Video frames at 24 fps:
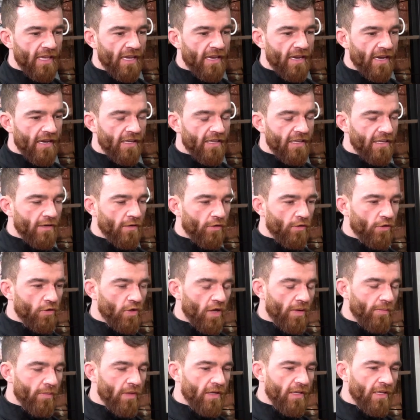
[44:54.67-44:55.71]
I reckon he looks
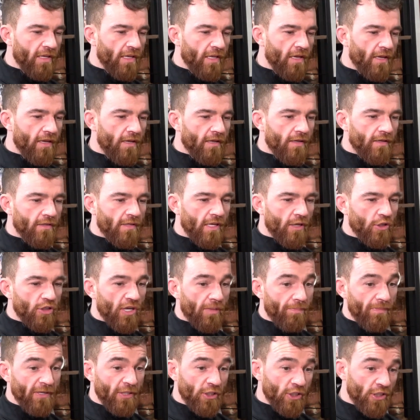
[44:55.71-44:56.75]
at me like, because
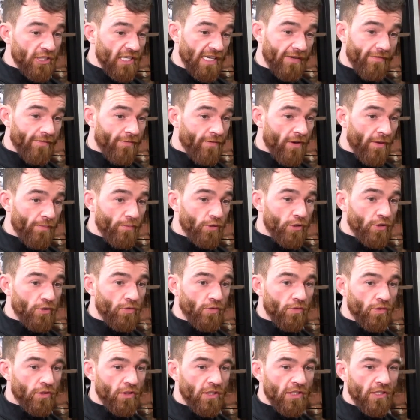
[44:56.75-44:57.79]
I've been screaming for
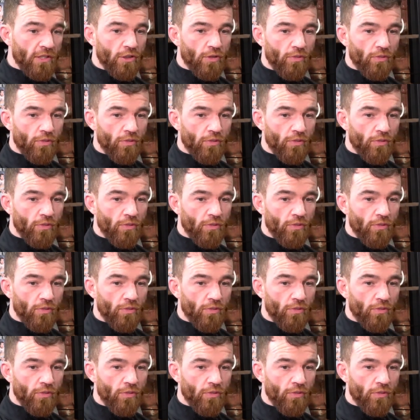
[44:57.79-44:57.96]
opportunities,